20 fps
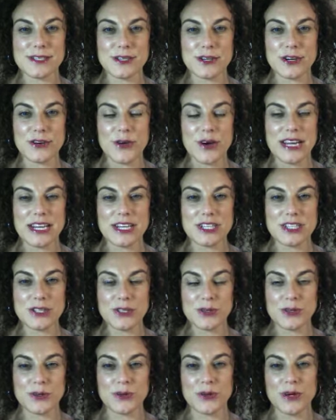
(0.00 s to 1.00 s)
you're going
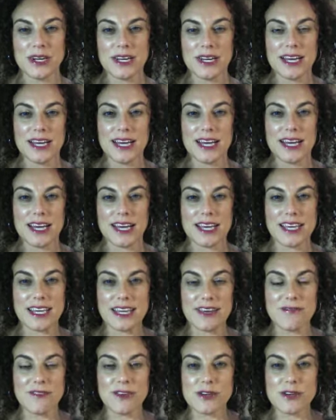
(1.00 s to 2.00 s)
to
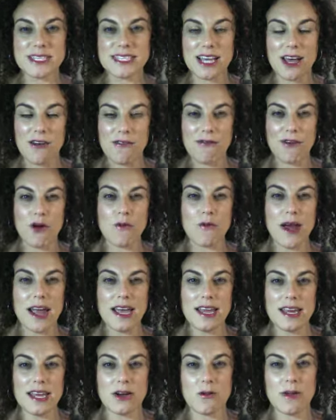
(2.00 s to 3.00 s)
give yourself a
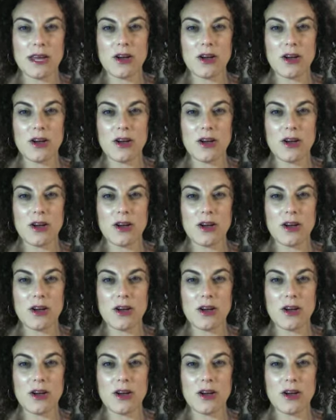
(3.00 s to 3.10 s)
rating.